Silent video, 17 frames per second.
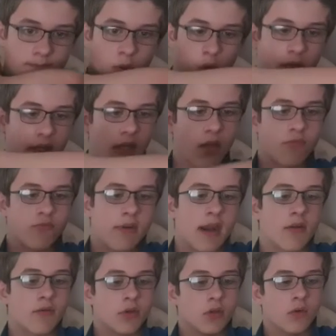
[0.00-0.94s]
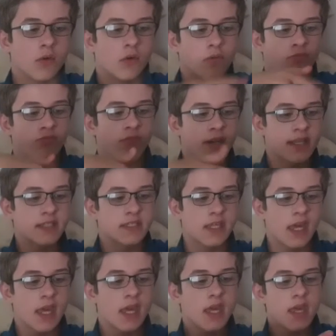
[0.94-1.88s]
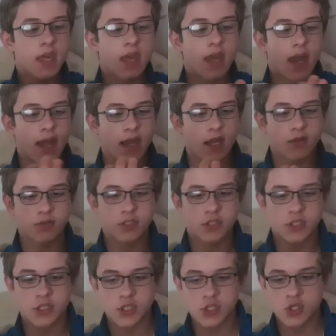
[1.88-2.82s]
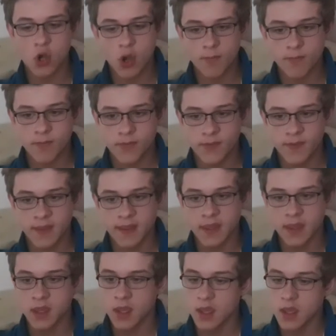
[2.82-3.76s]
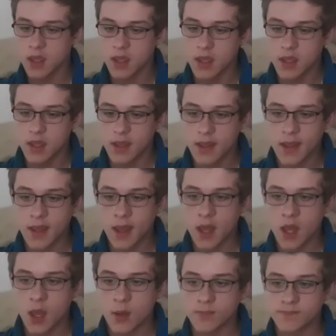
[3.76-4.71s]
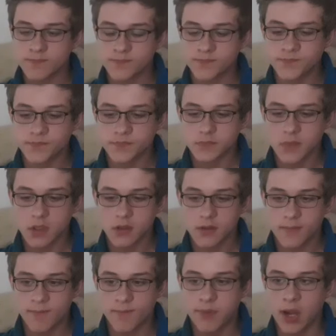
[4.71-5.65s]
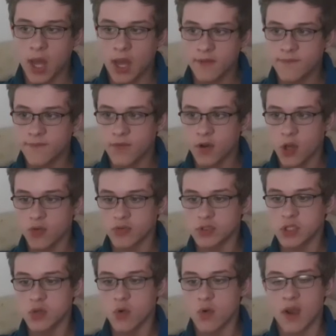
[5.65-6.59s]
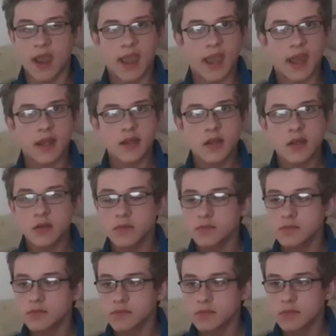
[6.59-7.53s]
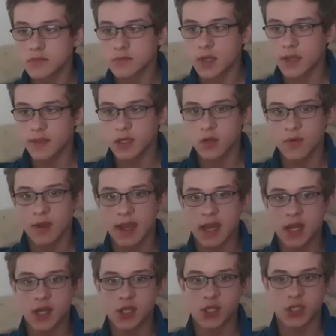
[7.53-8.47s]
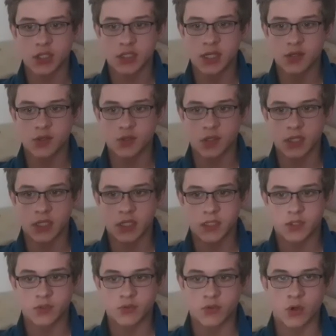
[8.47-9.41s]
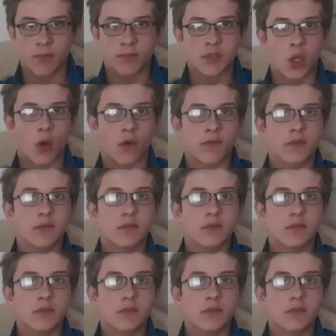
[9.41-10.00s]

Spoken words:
body around your wrist here, and it will stop the blood flow to your hand, and then your hand just literally drops off,